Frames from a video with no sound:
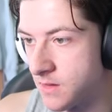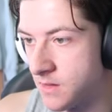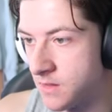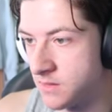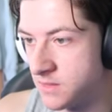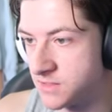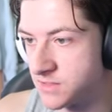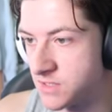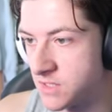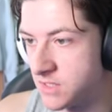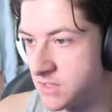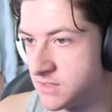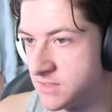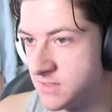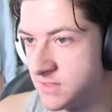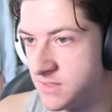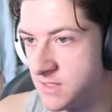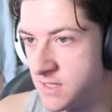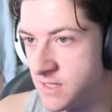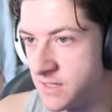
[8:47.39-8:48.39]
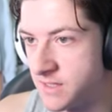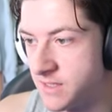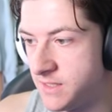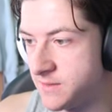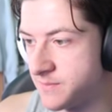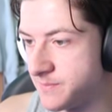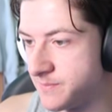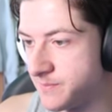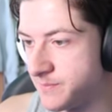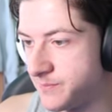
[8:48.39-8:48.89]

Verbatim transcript: Uh, they started Tierney.